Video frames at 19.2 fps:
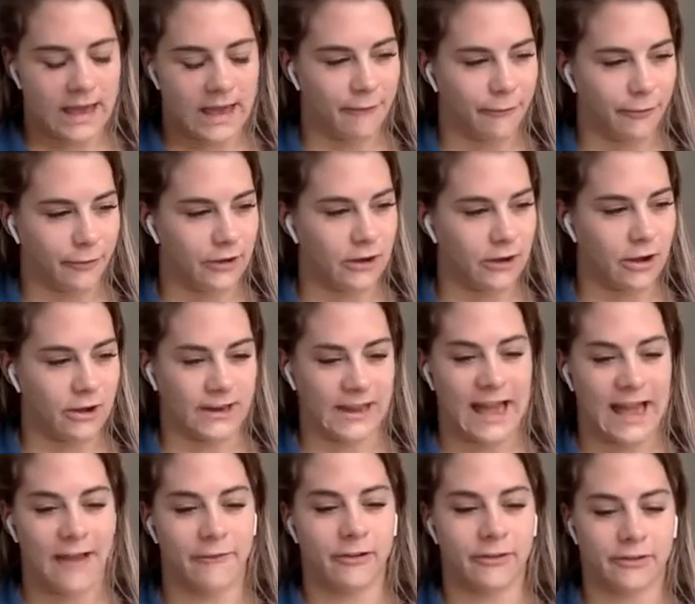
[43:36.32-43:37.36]
effort on
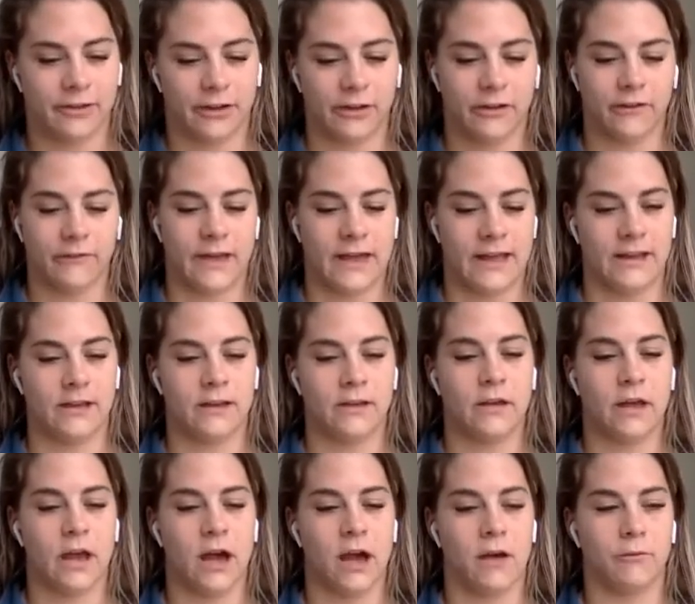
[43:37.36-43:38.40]
every single event,
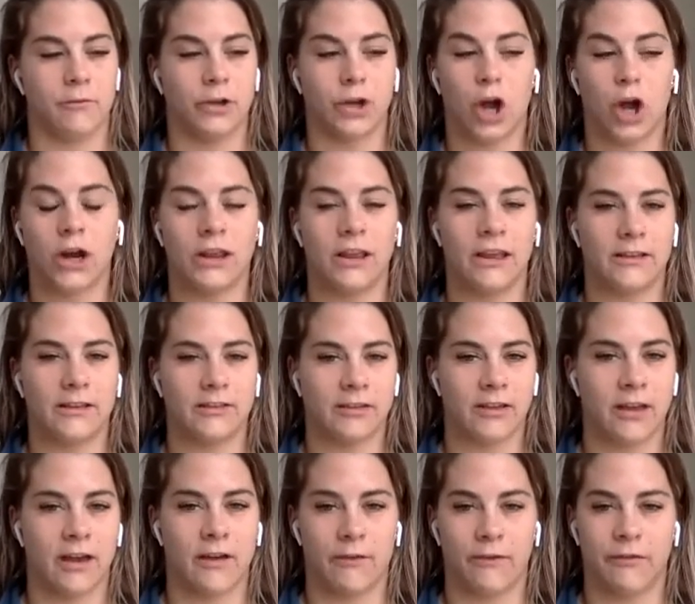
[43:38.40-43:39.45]
regardless
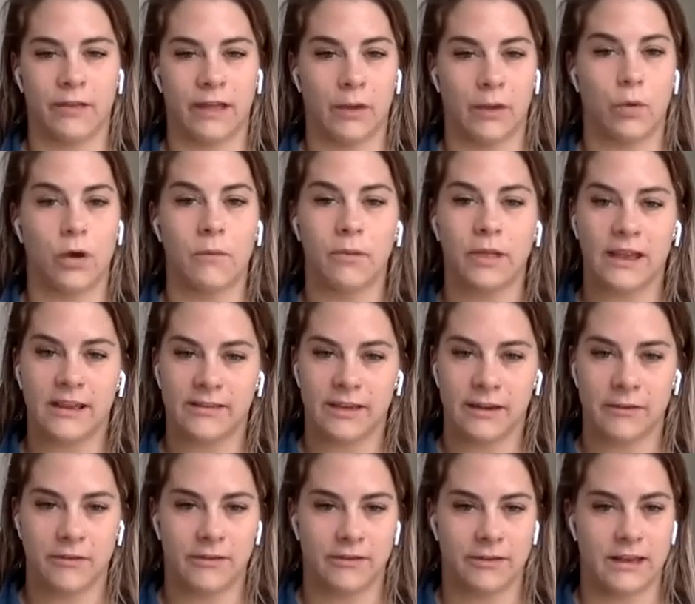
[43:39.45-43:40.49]
of like what place
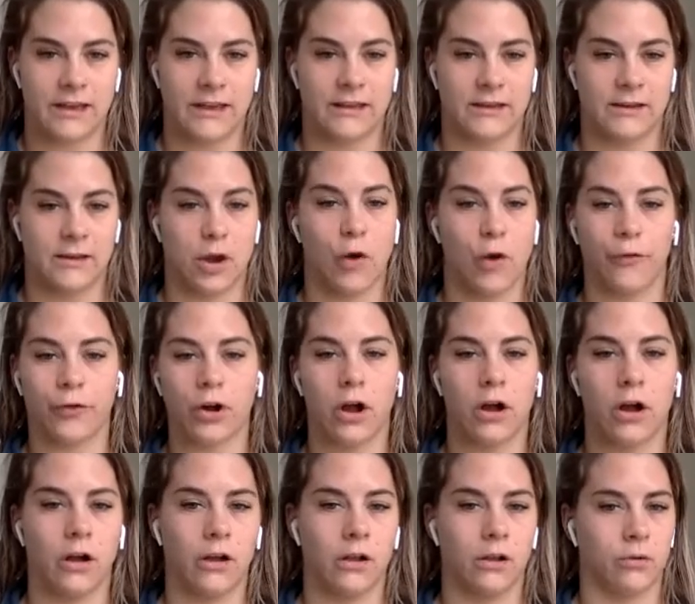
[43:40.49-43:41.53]
I was in
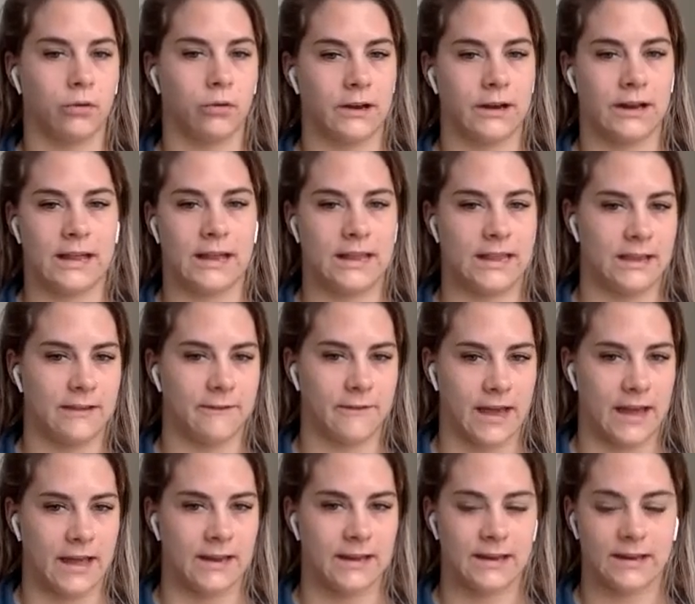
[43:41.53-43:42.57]
overall or in the
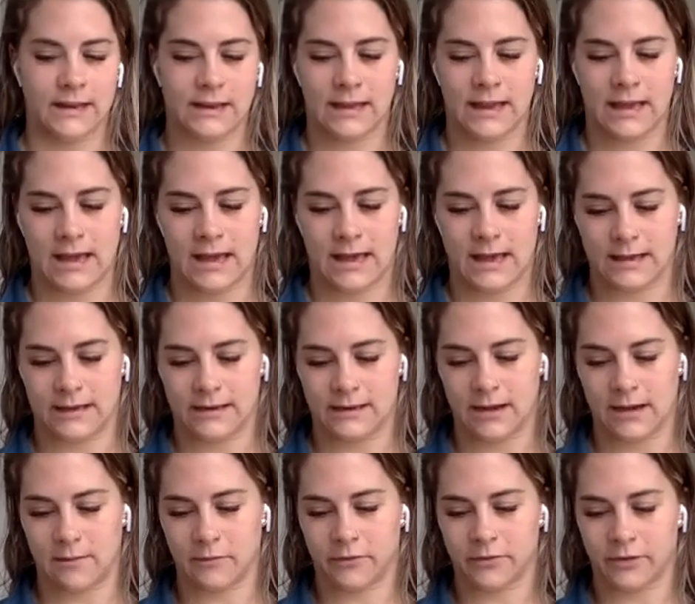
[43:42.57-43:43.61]
event. And
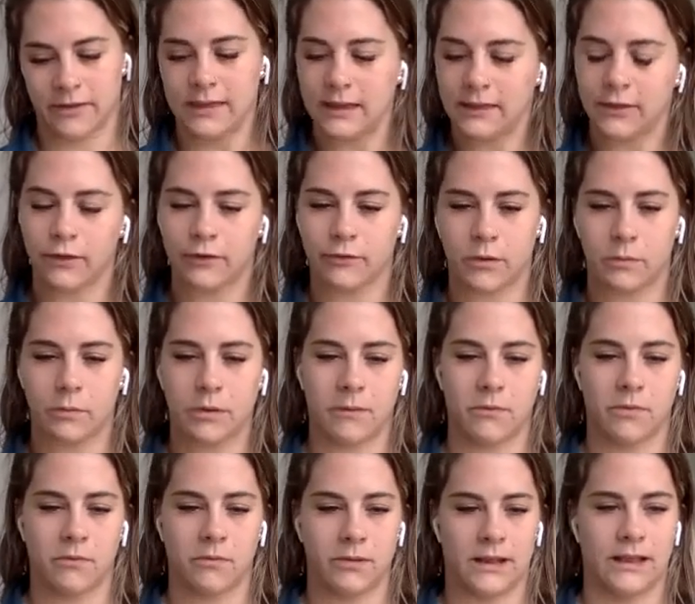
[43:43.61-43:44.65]
so I think those were
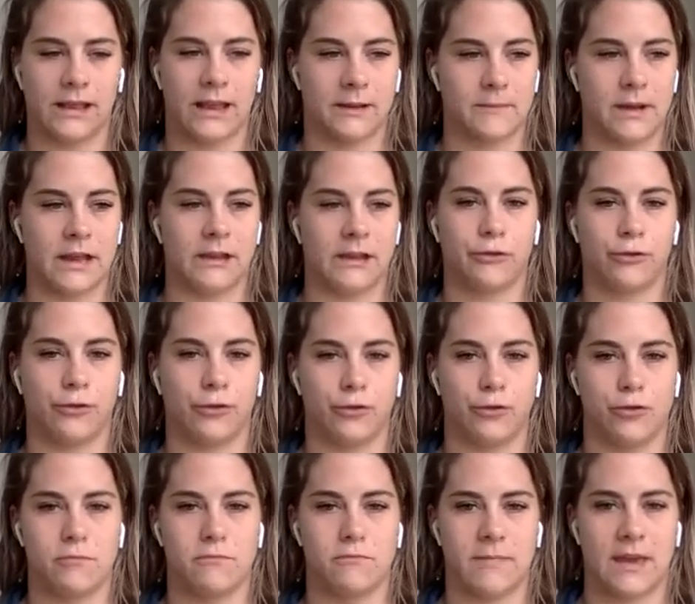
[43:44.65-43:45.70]
probably like my
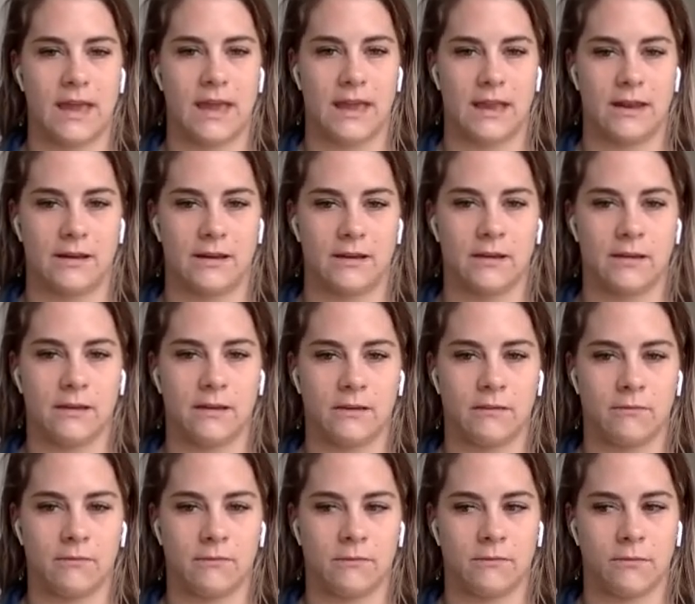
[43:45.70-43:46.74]
two main
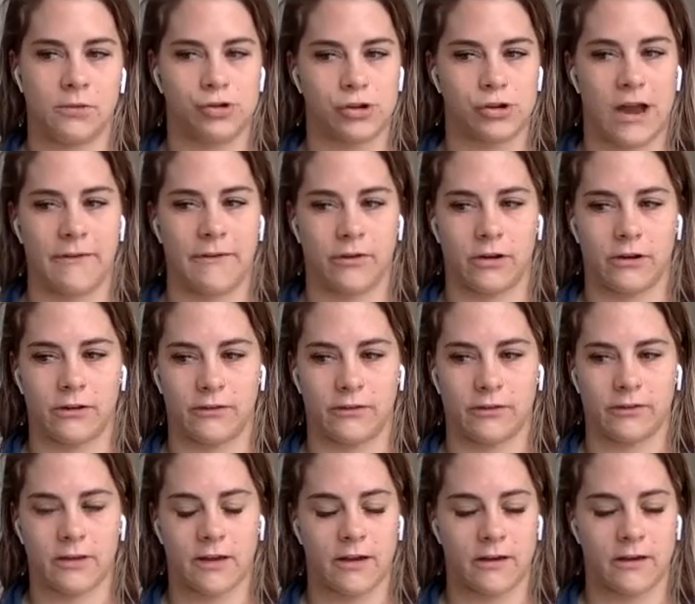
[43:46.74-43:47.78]
drivers
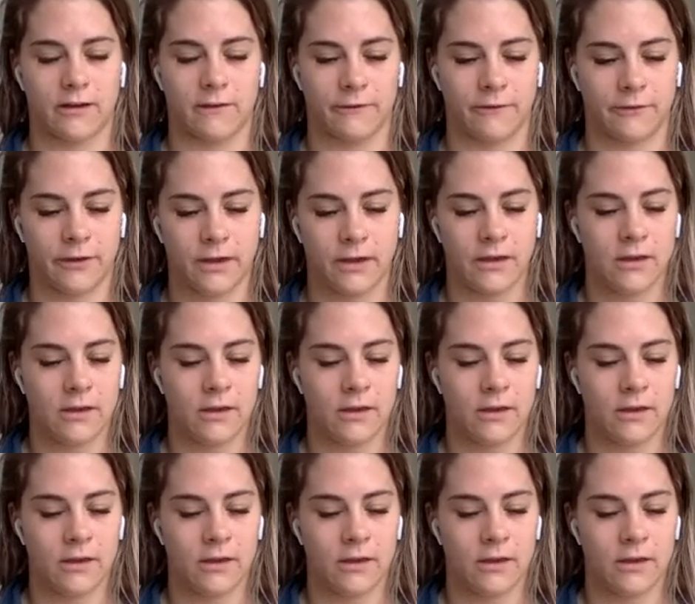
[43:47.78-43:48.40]
of